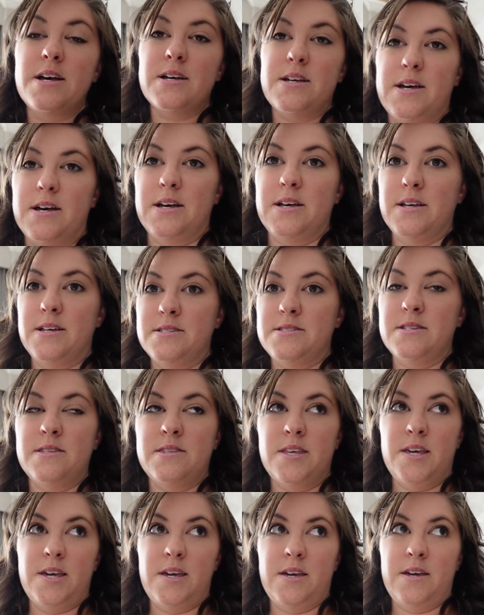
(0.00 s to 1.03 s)
because
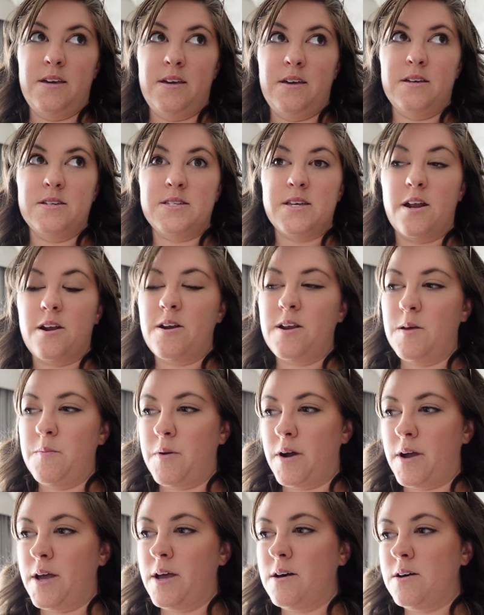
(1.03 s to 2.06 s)
the Saturday
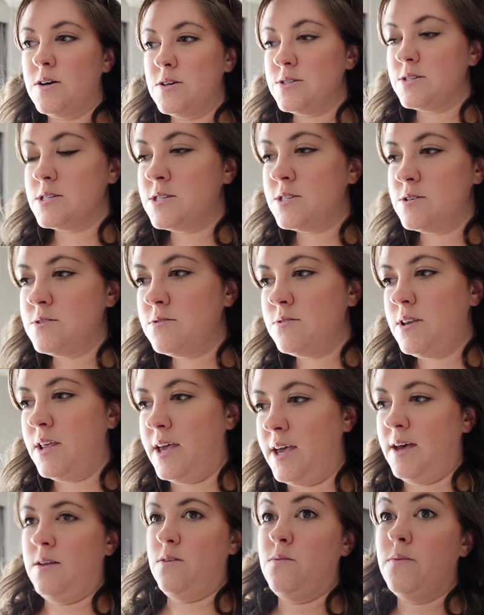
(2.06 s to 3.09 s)
market closes soon
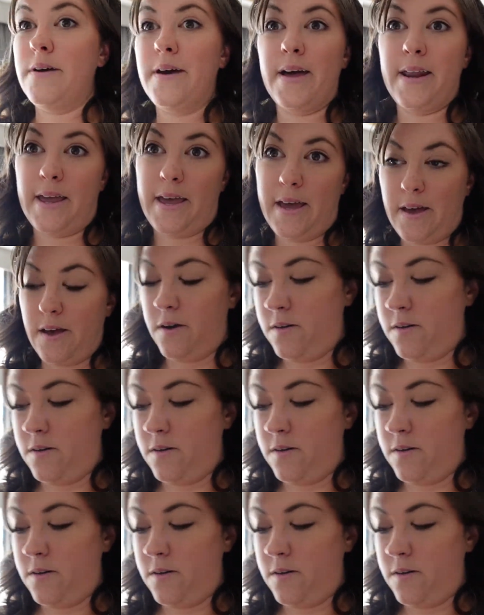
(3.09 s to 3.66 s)
and we gotta get